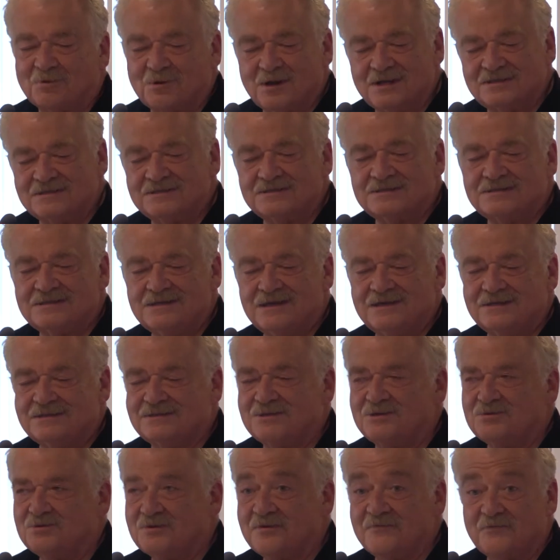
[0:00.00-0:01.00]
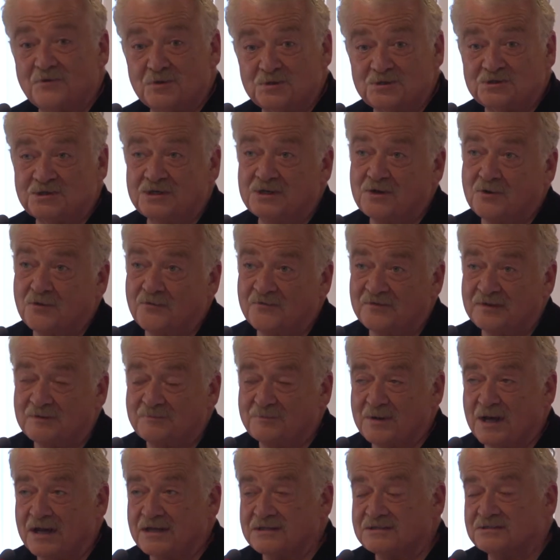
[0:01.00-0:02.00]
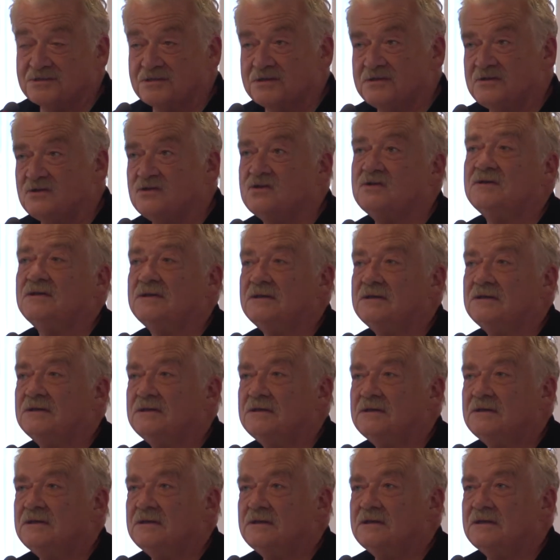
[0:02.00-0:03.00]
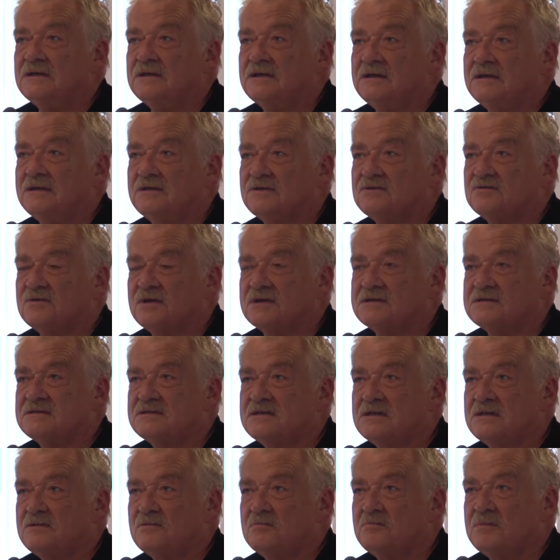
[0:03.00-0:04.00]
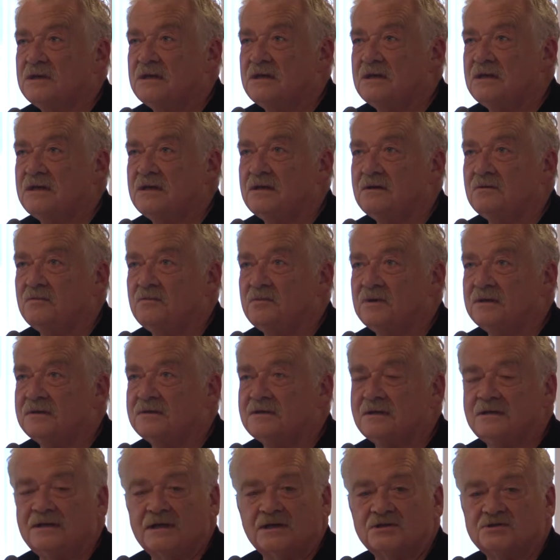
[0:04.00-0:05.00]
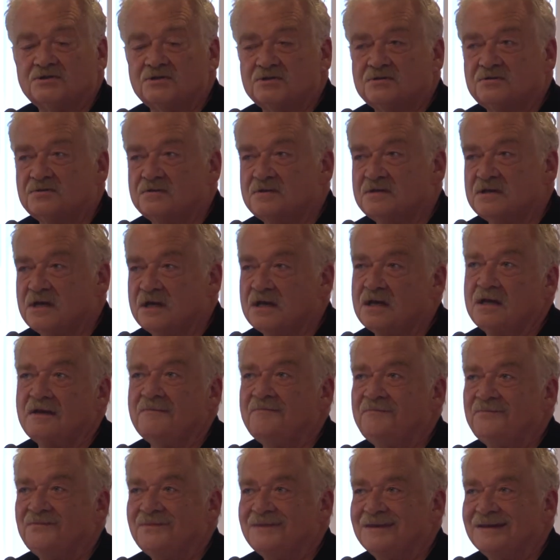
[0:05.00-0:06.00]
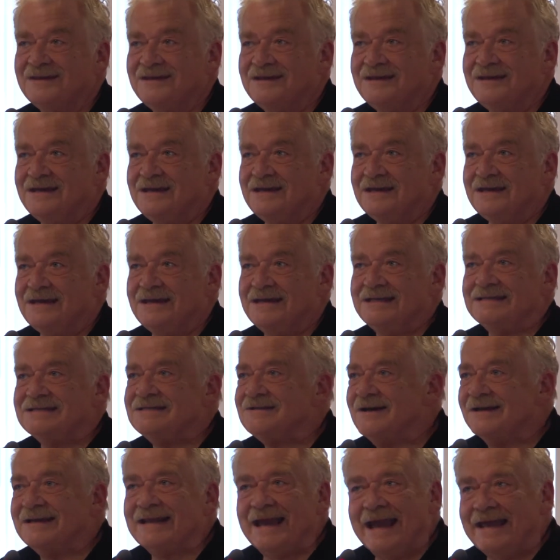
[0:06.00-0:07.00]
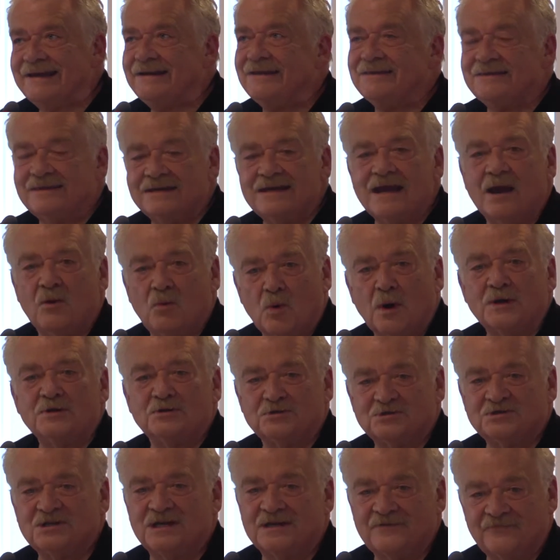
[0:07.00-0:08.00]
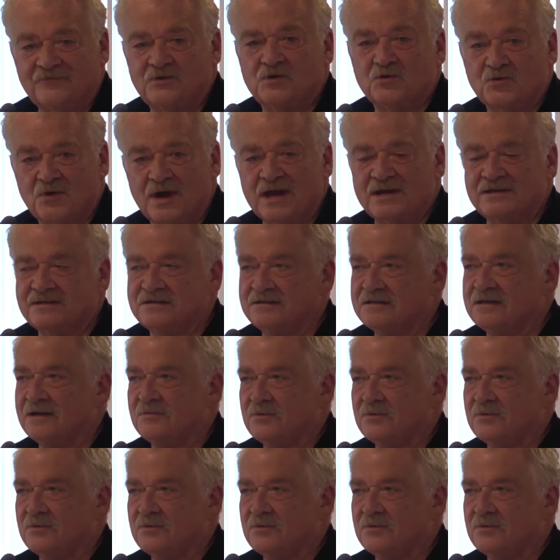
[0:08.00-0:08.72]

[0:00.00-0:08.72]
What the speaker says: presence here at the university over the past year, and trusting me with the lecture today is not anything I want to take for granted.